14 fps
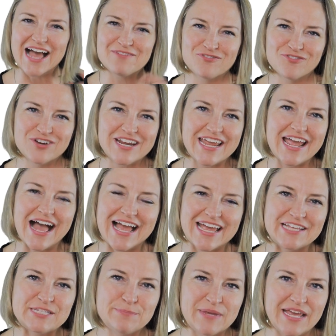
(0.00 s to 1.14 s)
A free
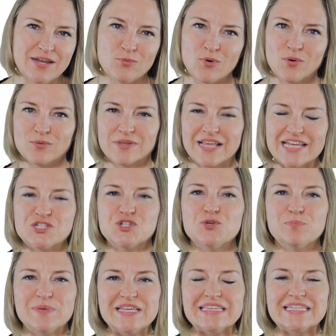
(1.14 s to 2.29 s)
ISBN won't let you
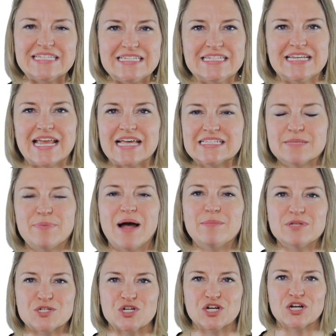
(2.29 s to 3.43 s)
be listed as the
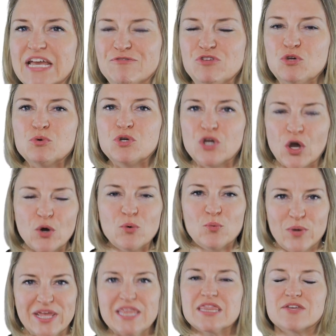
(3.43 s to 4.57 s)
publisher. If you go
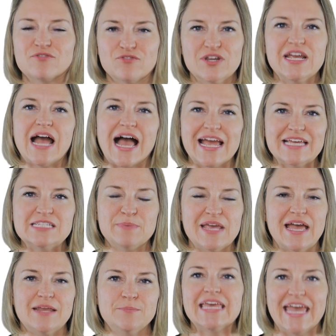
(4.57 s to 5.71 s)
with the free
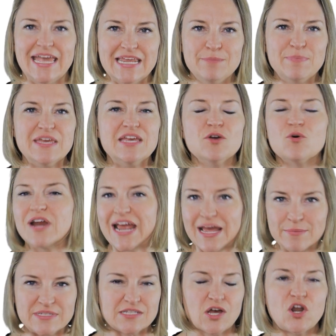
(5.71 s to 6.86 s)
ISBN, KDP or
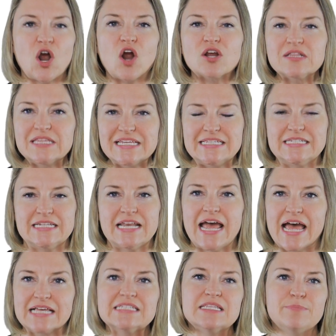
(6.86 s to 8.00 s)
Amazon are listed
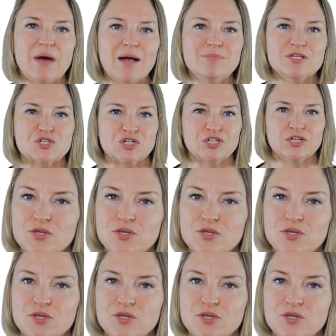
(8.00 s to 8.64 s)
as the publisher.